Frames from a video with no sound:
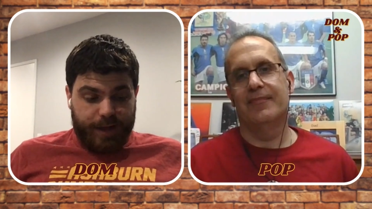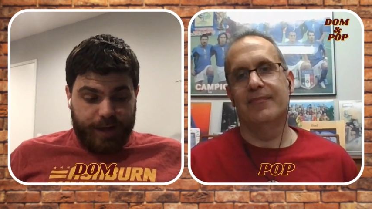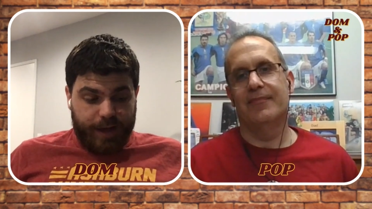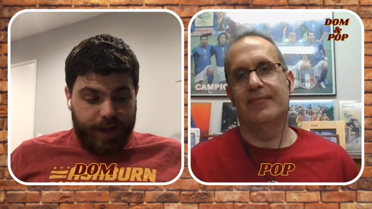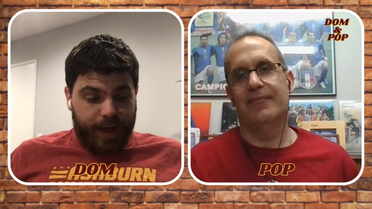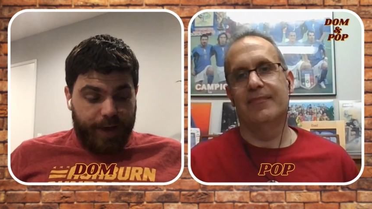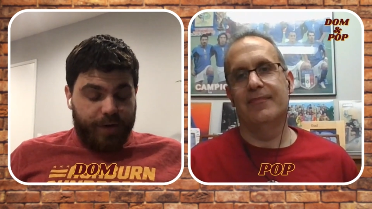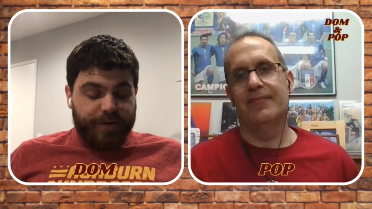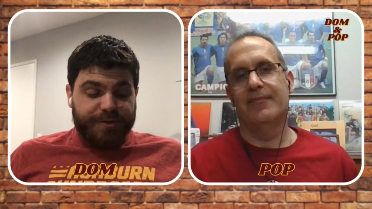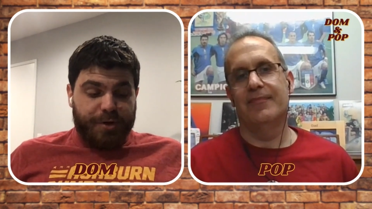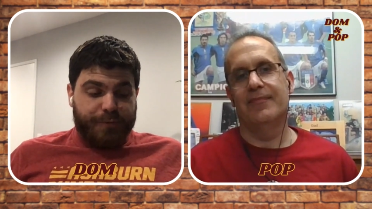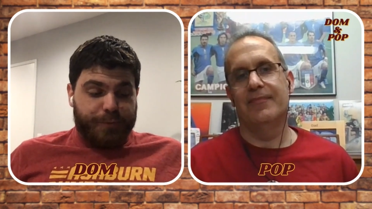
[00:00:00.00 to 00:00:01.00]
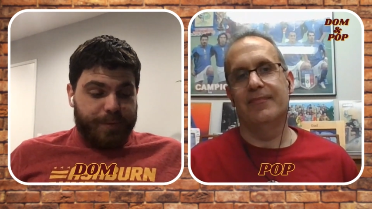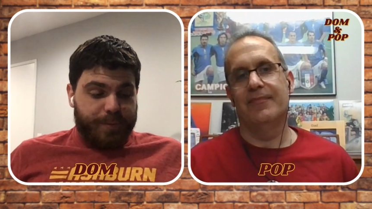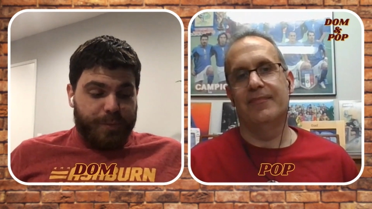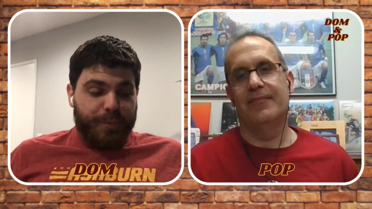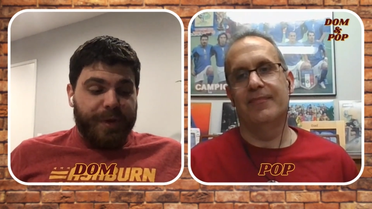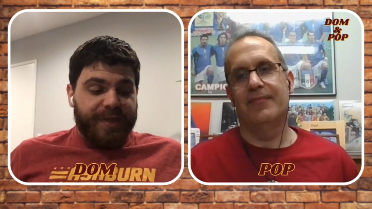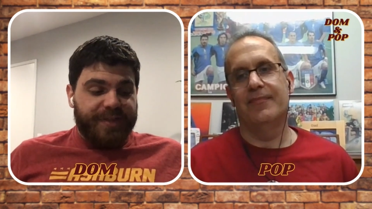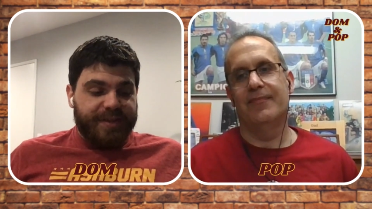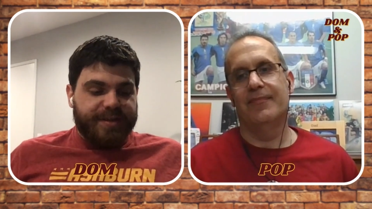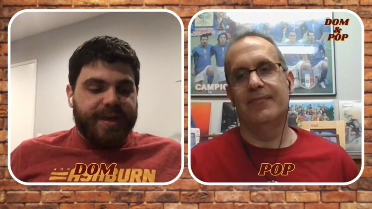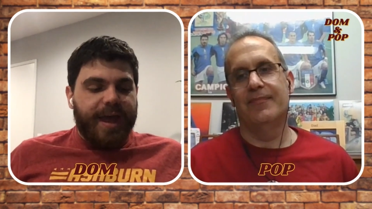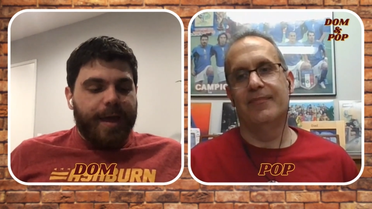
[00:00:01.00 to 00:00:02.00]
Speaker 1: I don't even know if we win
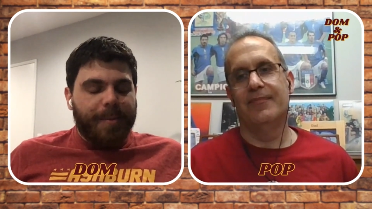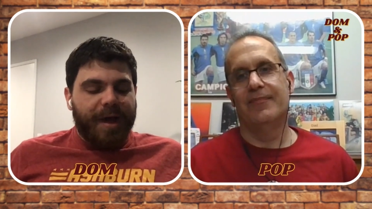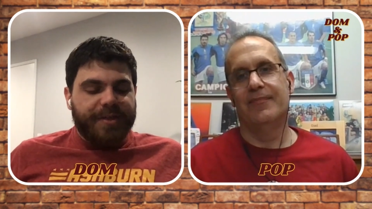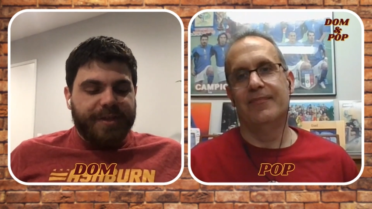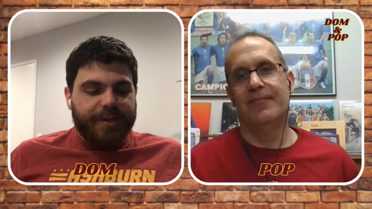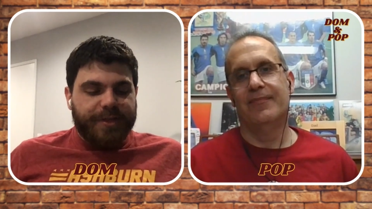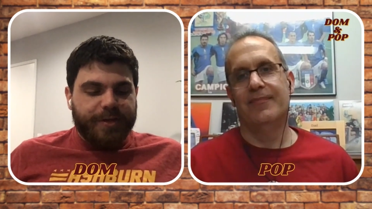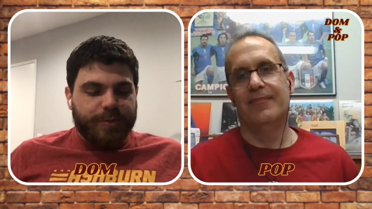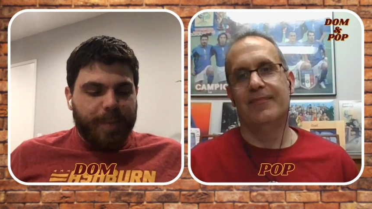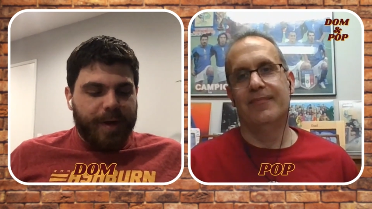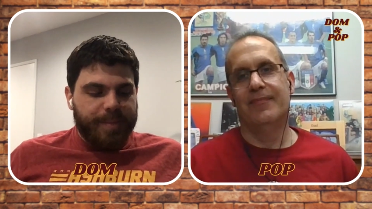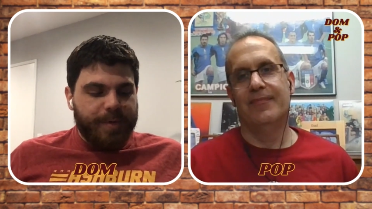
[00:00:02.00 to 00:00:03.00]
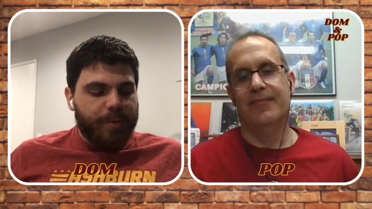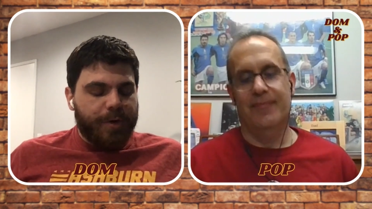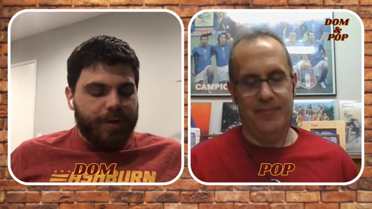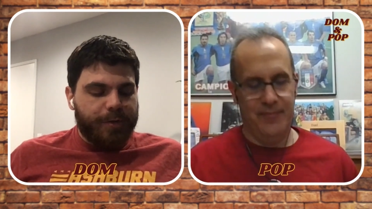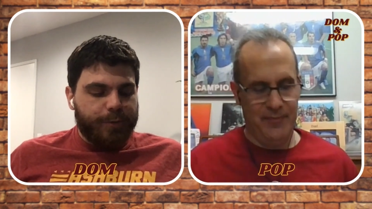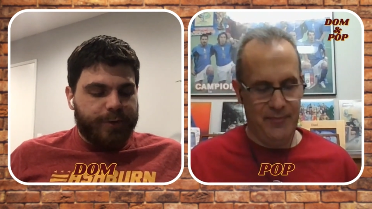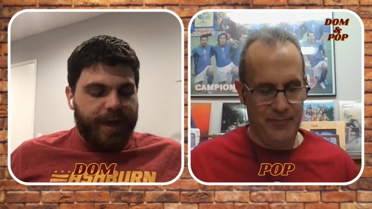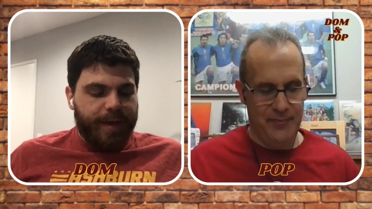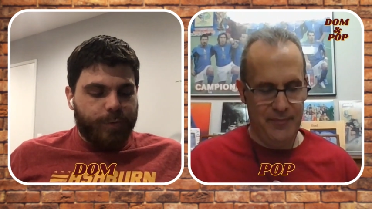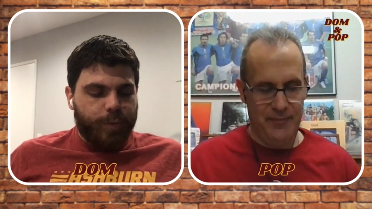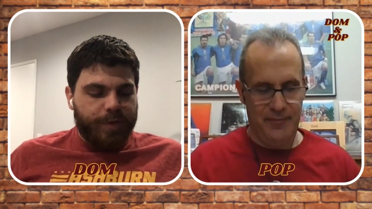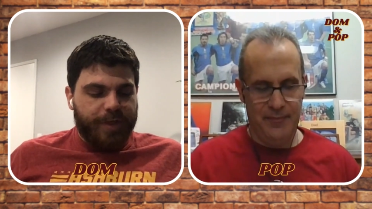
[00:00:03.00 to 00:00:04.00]
this game. I think this might be one of those
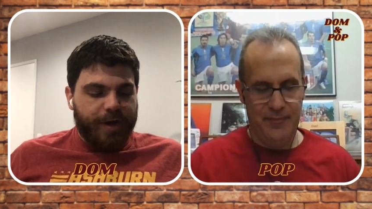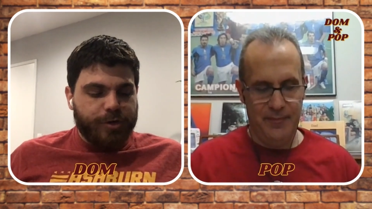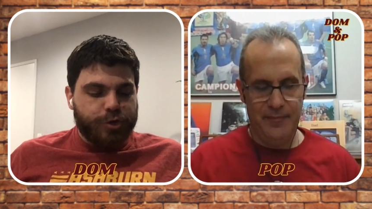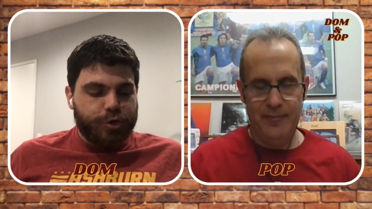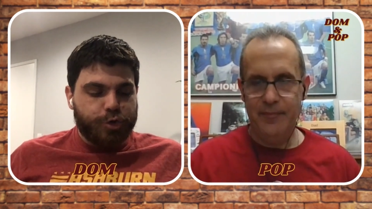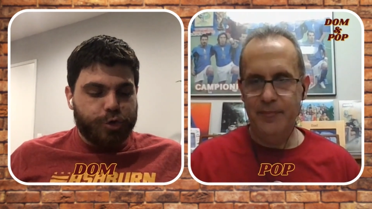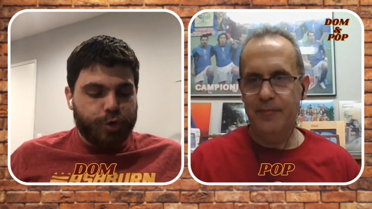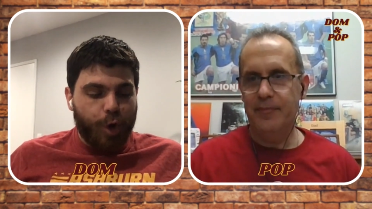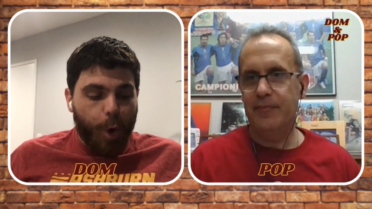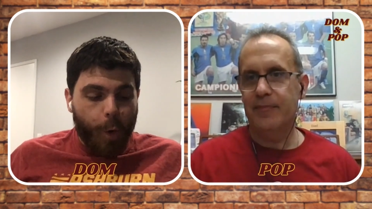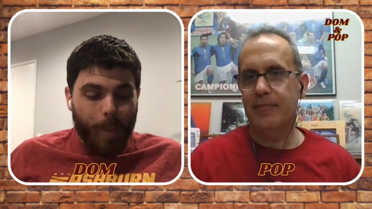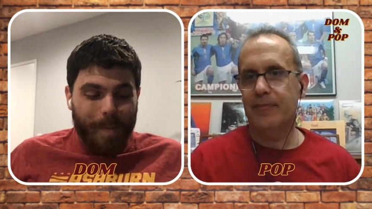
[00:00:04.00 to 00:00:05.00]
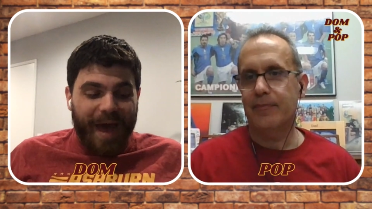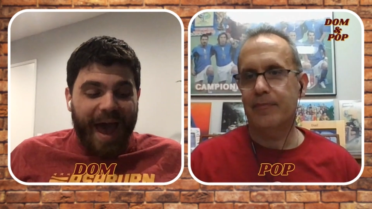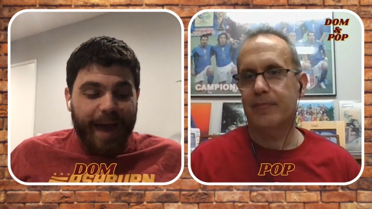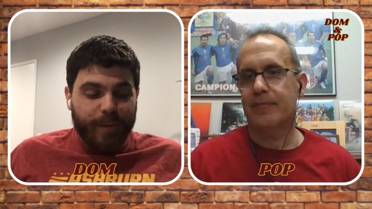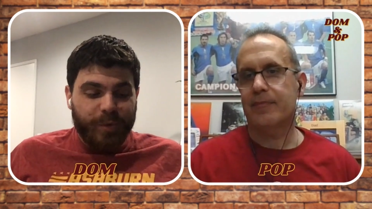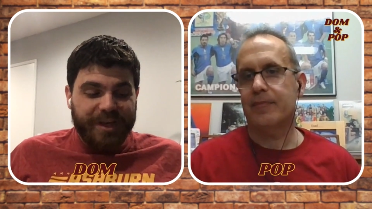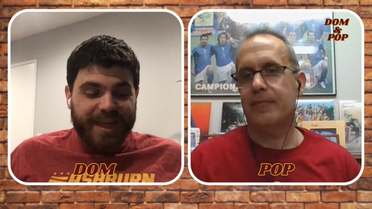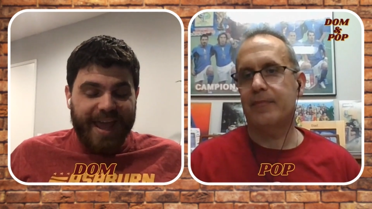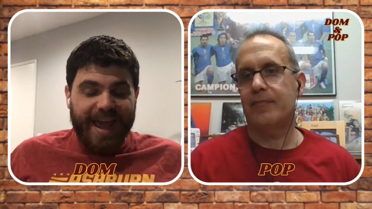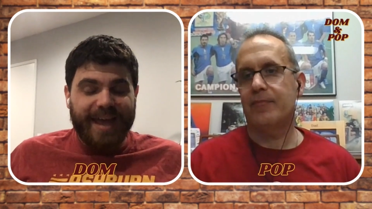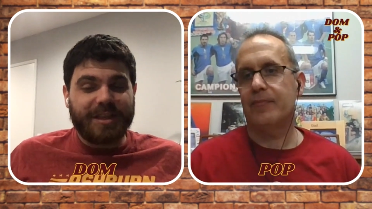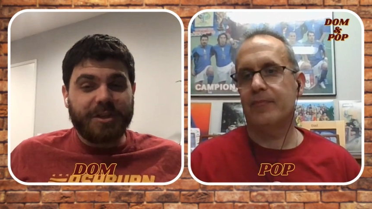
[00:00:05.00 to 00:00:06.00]
games where they're so bad we
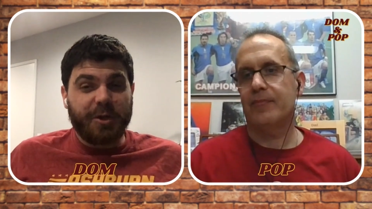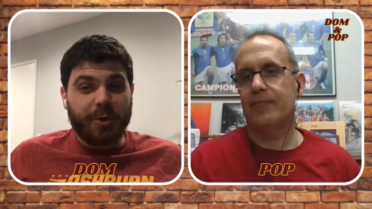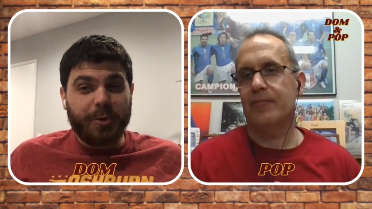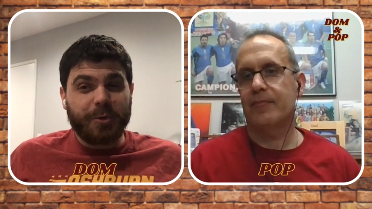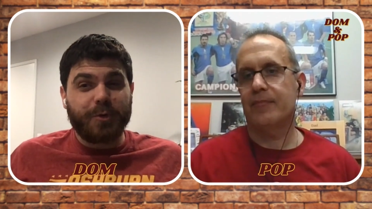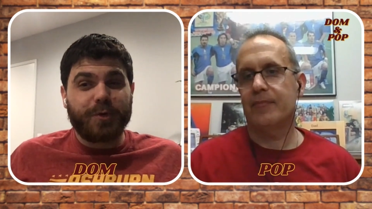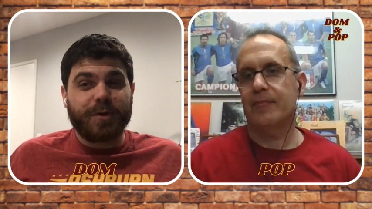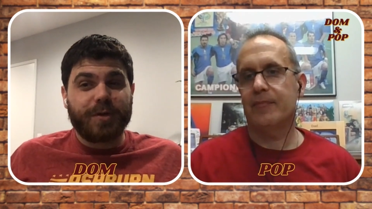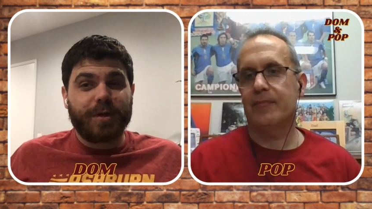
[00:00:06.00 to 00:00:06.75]
can't lose.